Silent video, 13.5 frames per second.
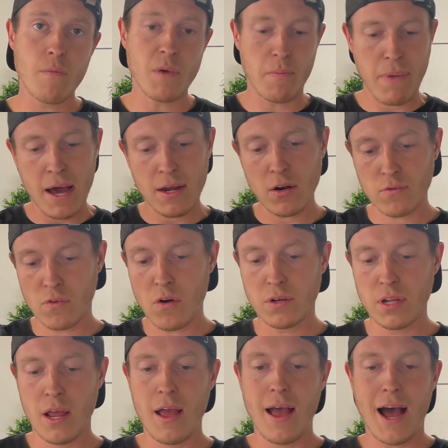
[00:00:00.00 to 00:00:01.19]
a panhard rod,
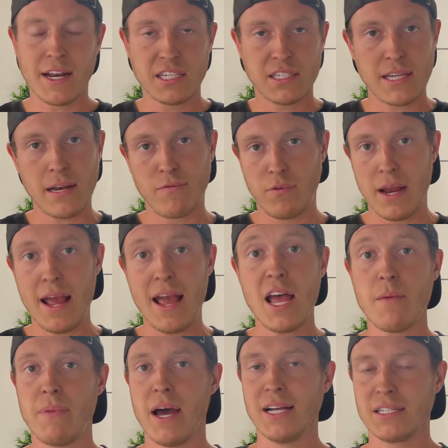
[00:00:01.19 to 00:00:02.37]
and a set of rear airbags.